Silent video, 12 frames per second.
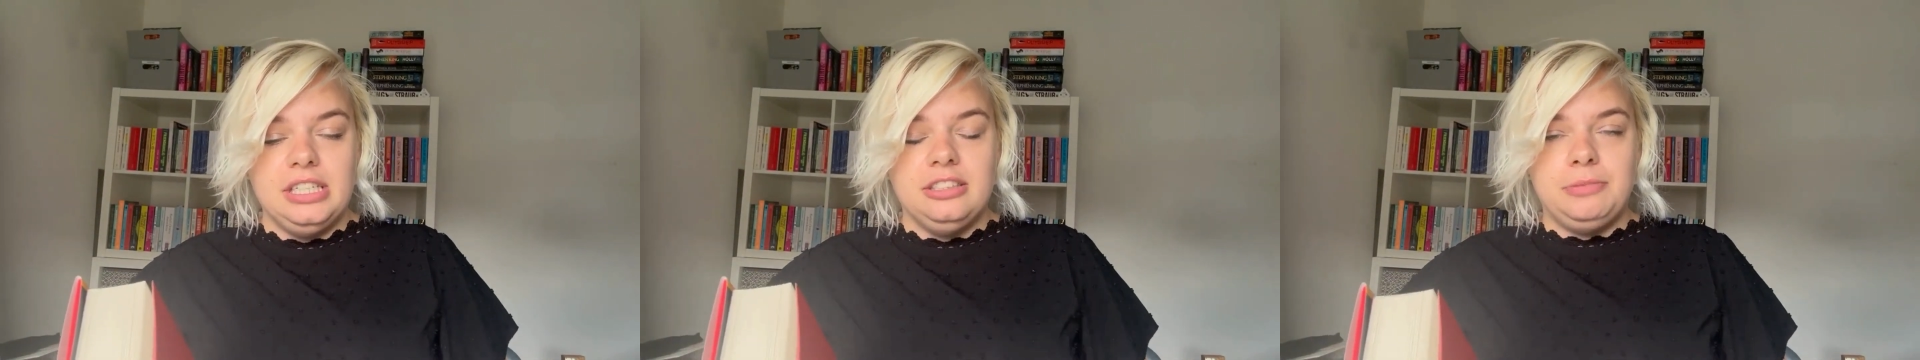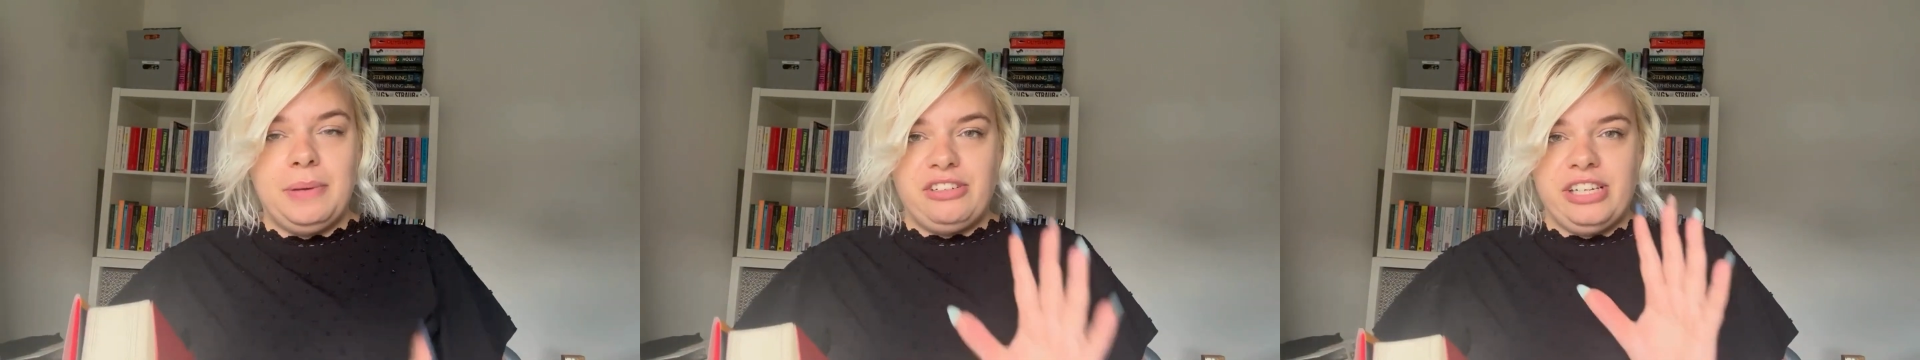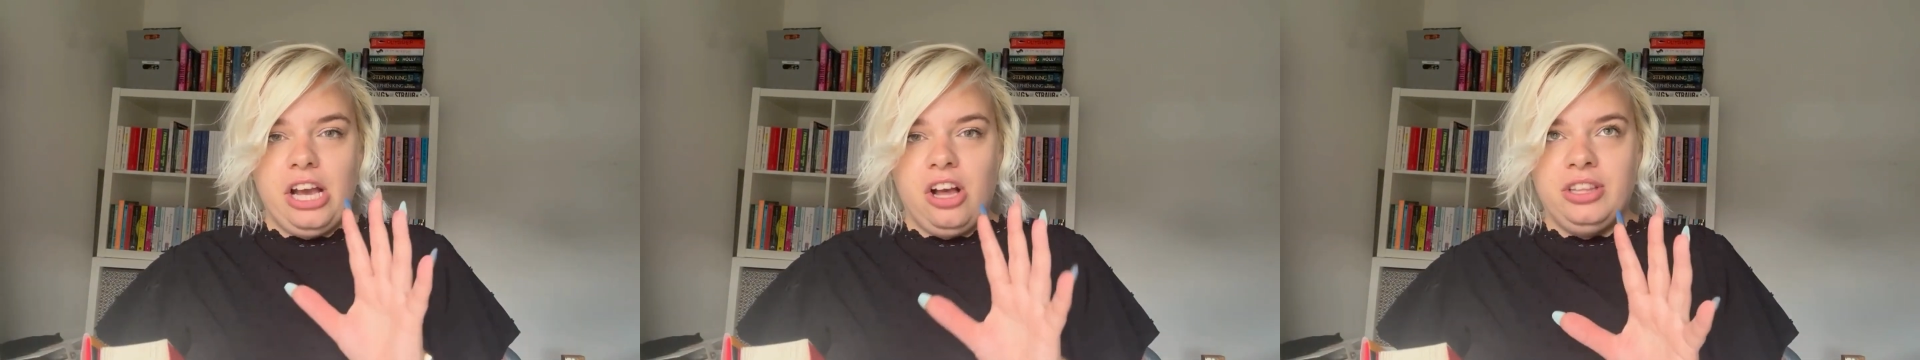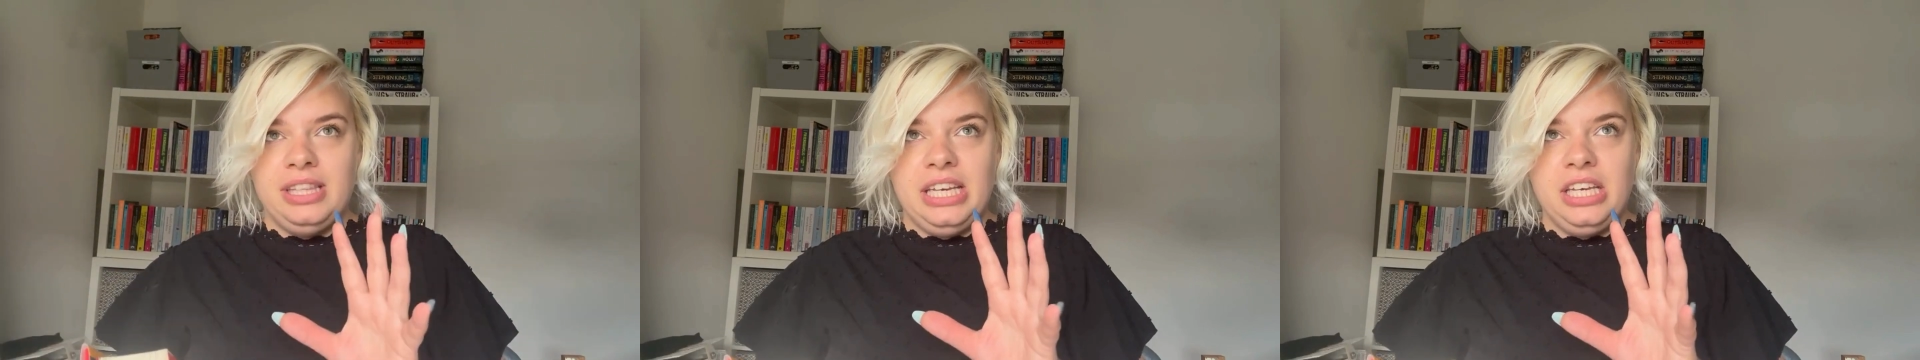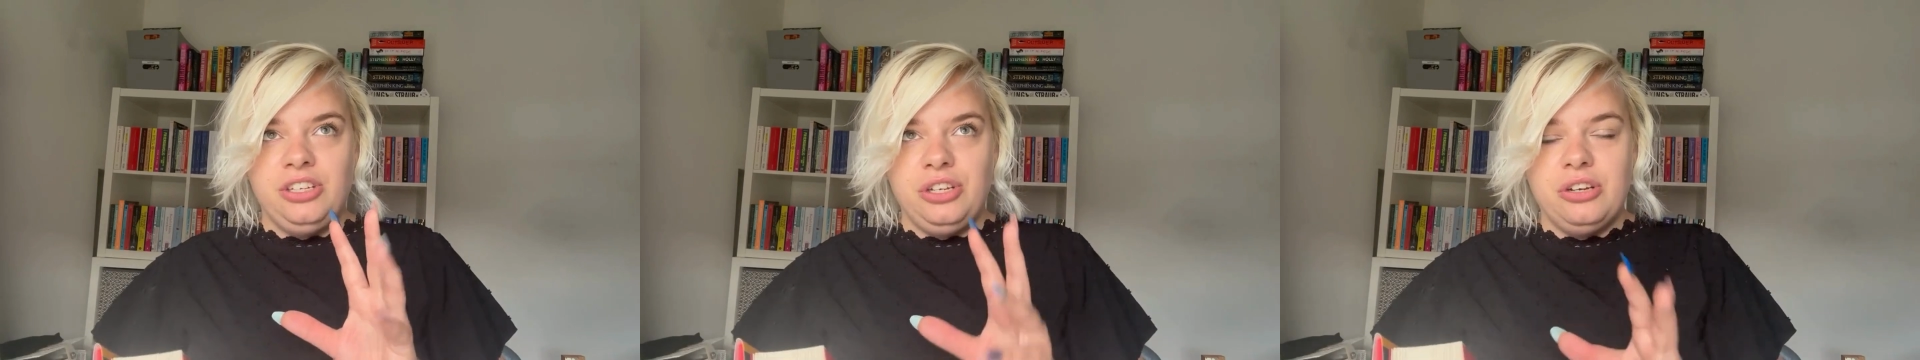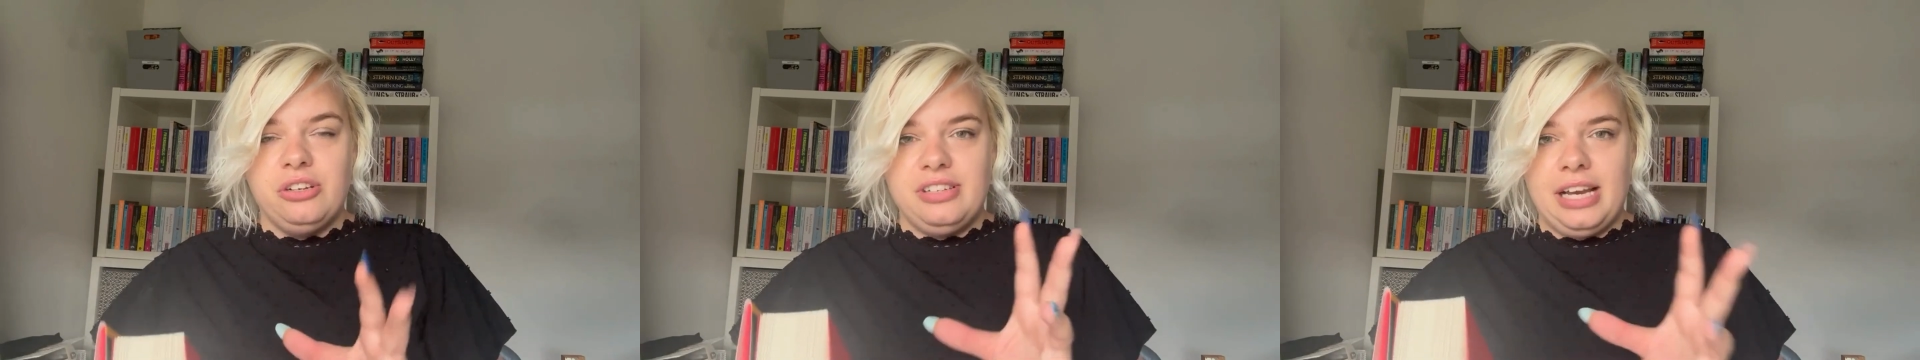especially on the New
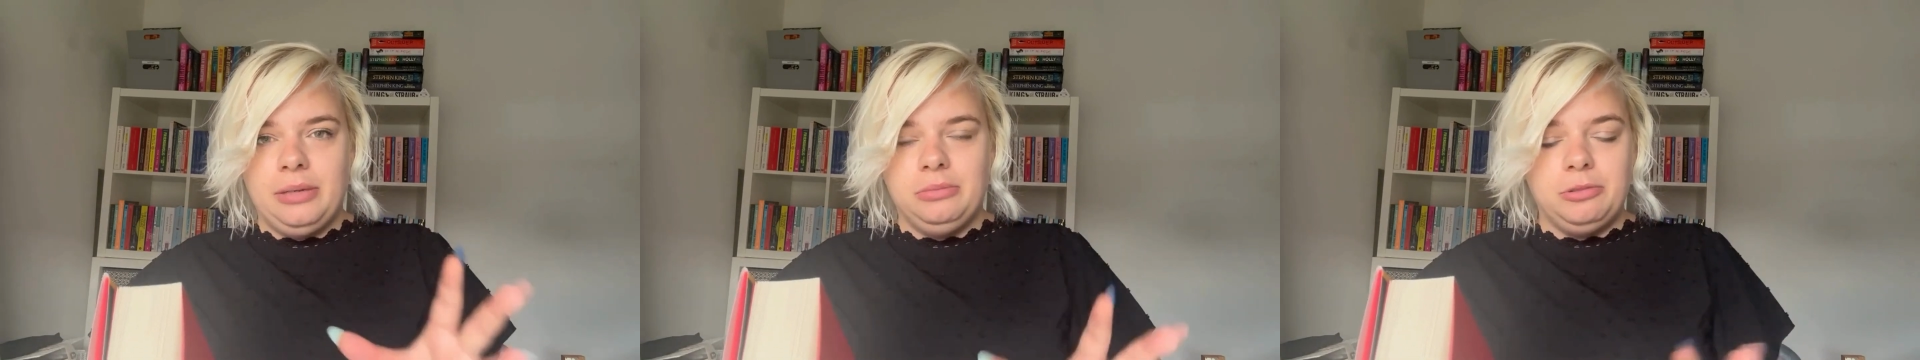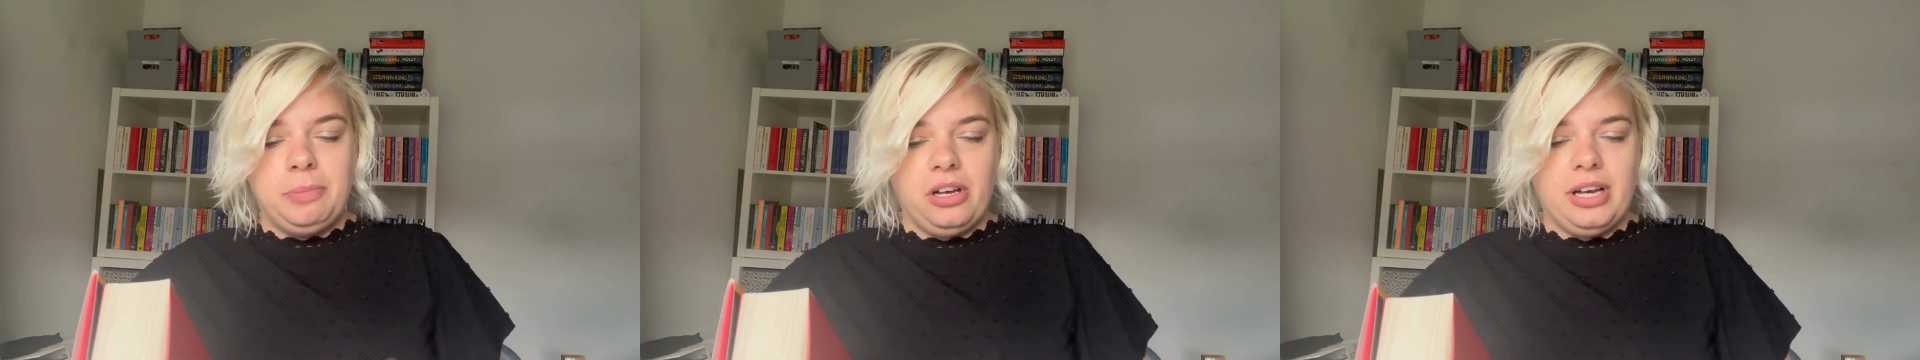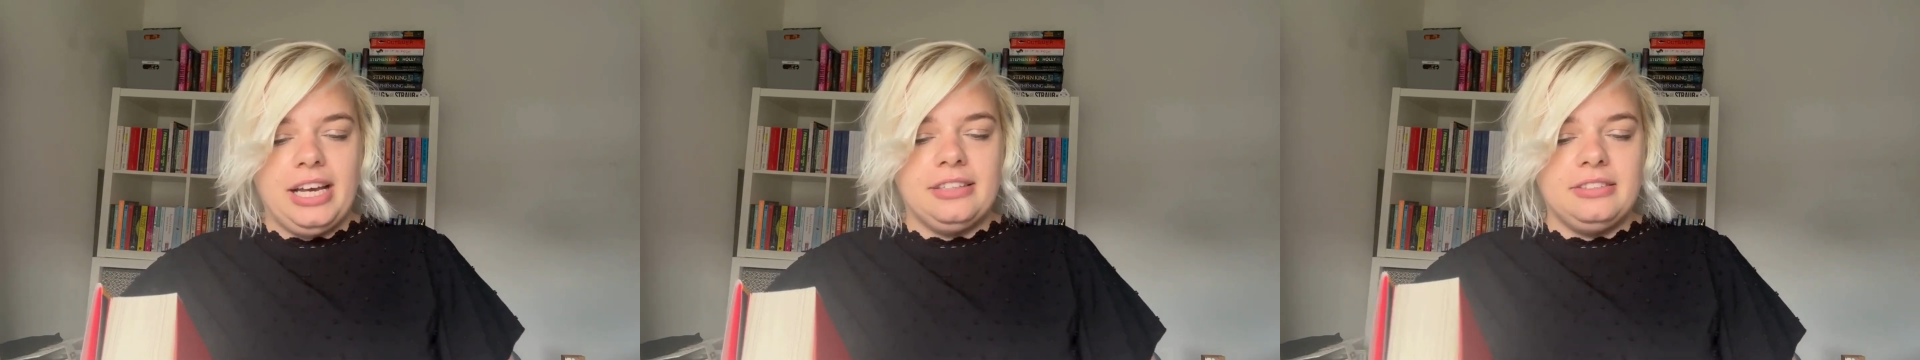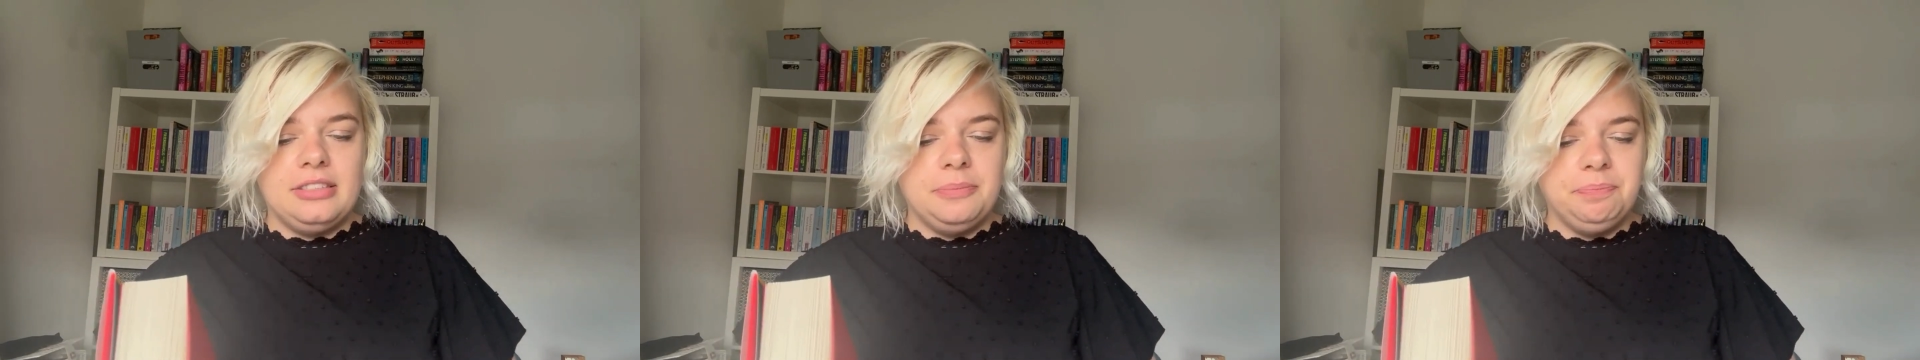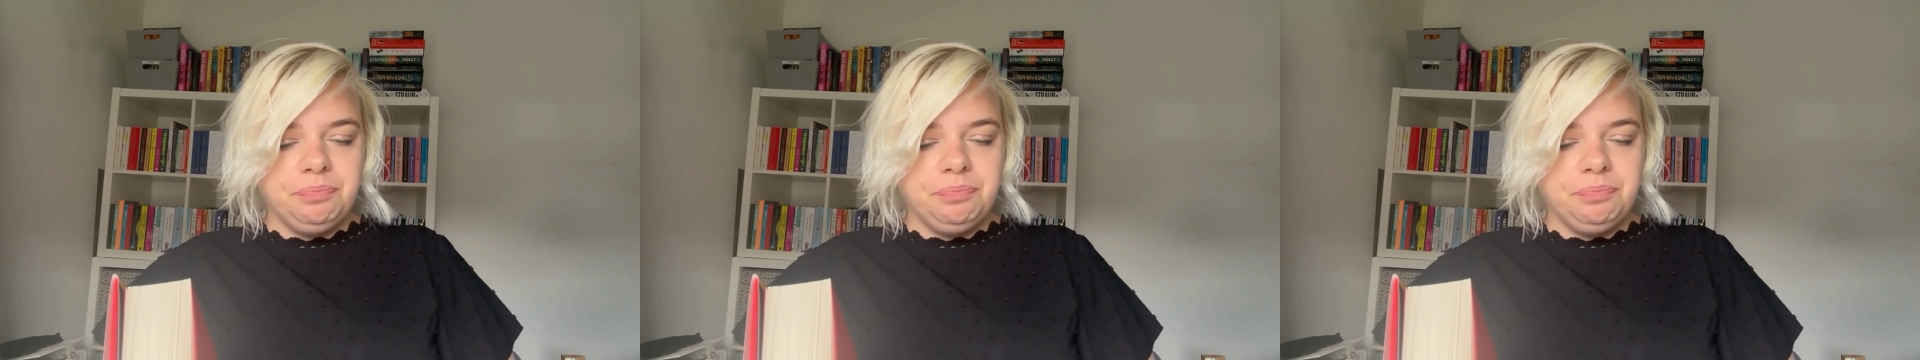York Times podcast.